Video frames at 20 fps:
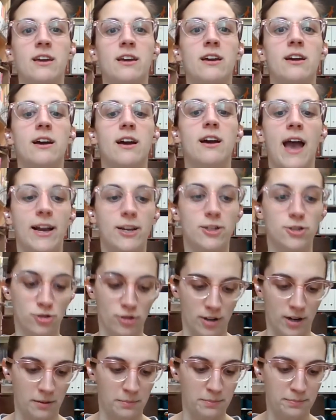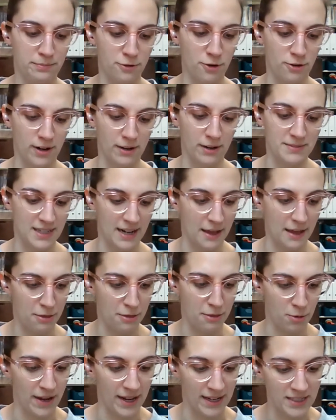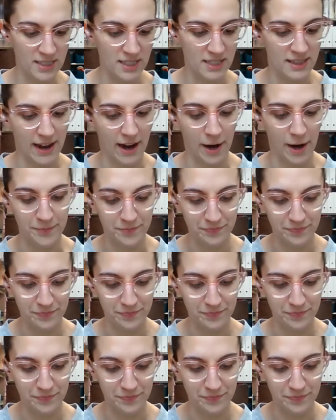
extra programs that I threw into there,